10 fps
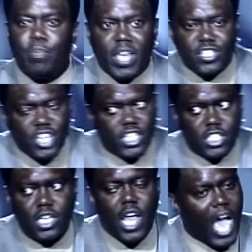Pay
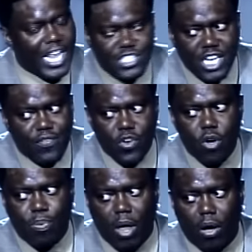attention. I ain't saying it for
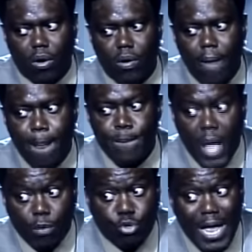no applause.
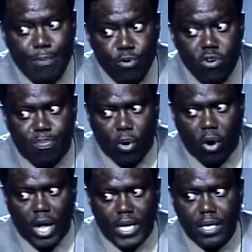I'm trying to prove a
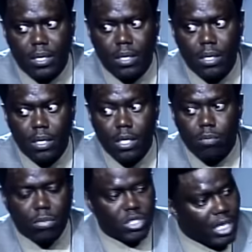point.
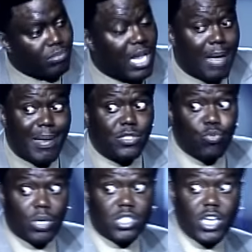But sometimes I
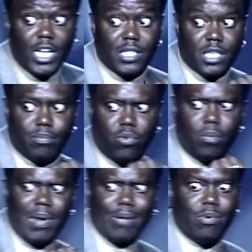do want to change up,
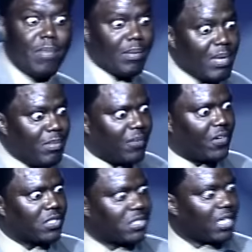boy. Black women make me
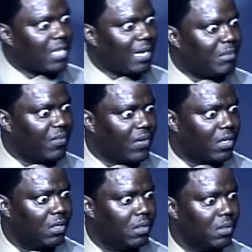motherfucker sick like a motherfucker.